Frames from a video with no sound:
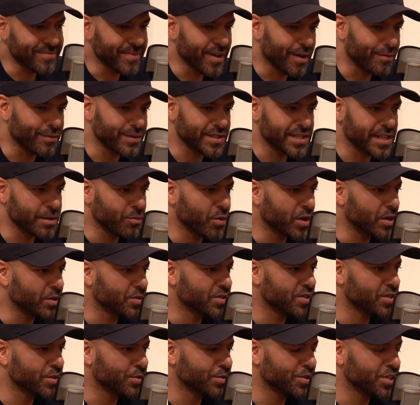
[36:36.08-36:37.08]
obviously one or
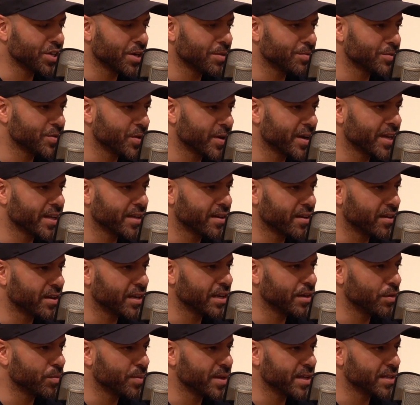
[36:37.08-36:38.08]
two jobs where he got a
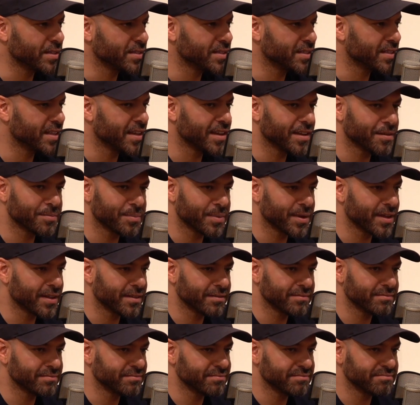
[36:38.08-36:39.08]
little bit of stick,
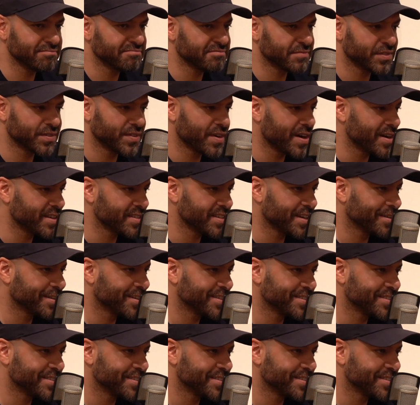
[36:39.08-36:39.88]
but as far as I'm